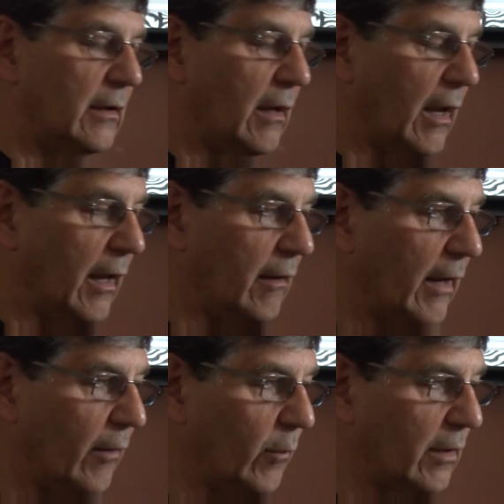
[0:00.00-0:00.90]

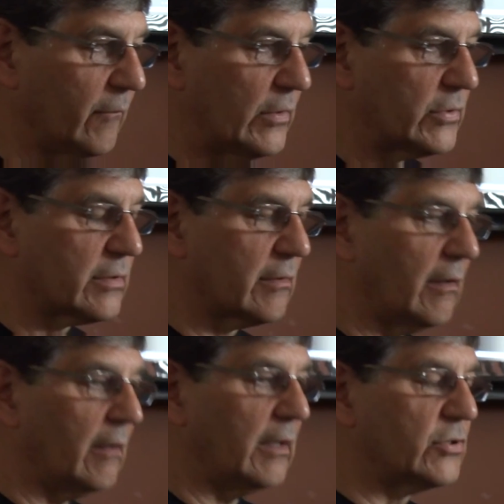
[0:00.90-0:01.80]
And one of
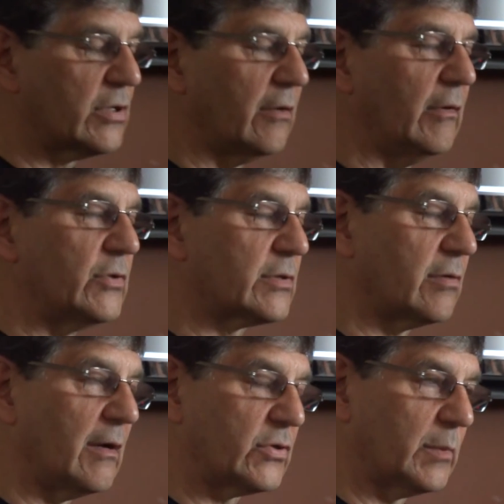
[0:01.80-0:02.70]
his theories
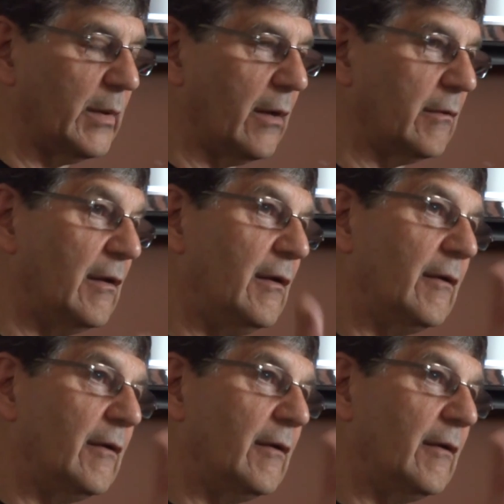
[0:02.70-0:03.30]
talks about